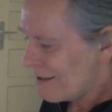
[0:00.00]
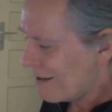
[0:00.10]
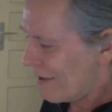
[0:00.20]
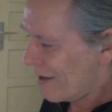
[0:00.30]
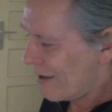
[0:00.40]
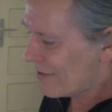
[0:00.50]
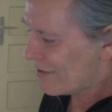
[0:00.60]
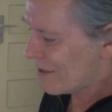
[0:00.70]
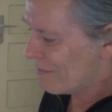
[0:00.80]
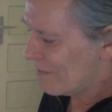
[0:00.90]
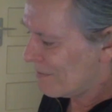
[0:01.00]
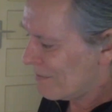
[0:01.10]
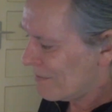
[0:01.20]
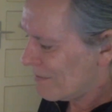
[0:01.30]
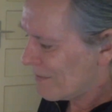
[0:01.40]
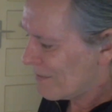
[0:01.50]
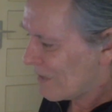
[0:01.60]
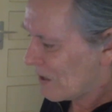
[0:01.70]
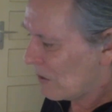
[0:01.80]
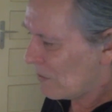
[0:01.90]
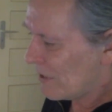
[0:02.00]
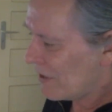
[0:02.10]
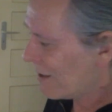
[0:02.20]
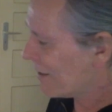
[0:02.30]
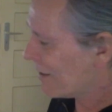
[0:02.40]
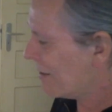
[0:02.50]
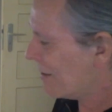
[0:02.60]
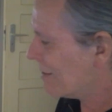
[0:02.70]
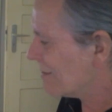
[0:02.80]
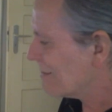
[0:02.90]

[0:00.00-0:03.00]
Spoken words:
And then some glow in the dark here,